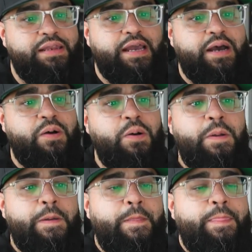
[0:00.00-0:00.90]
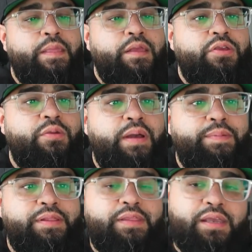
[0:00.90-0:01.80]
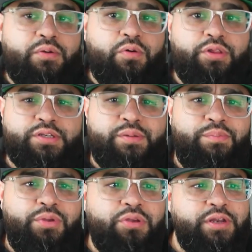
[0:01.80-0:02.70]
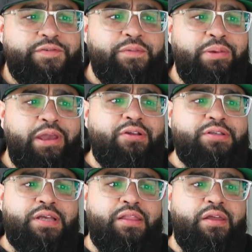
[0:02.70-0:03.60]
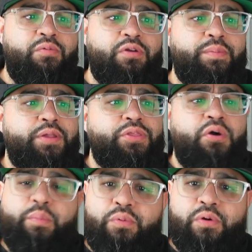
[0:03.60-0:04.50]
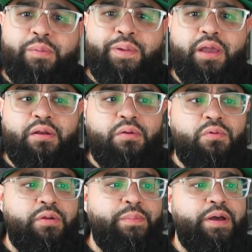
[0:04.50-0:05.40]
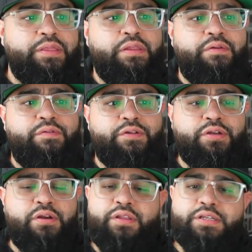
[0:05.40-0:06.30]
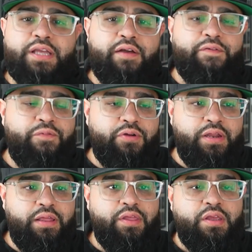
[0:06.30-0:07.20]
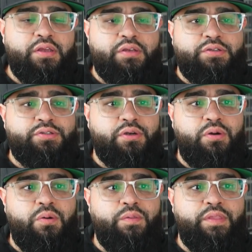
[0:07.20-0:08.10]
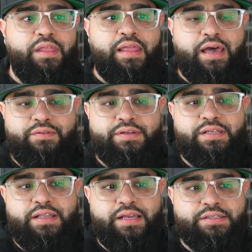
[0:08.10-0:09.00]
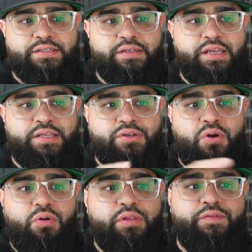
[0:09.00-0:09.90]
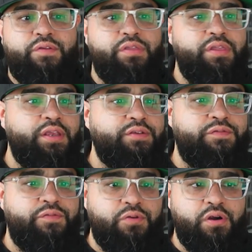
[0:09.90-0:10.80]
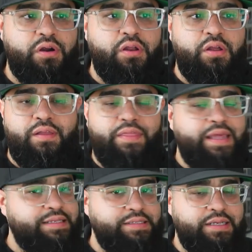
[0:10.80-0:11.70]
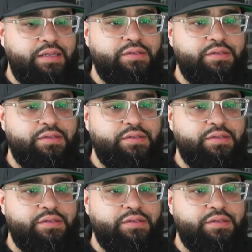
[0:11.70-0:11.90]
Now, you might be thinking, well, there's a million different panels on there. What about the Obi-Wan panel? What about the Return of the Jedi 40th? So the lottery selection is only for these 4. That's it.